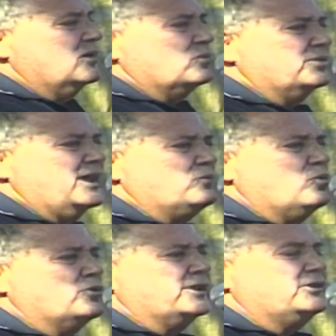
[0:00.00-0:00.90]
Without
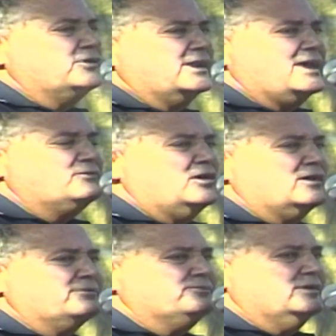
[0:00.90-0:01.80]
water, you do not have
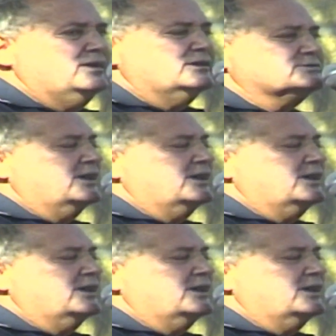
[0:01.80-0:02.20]
life. So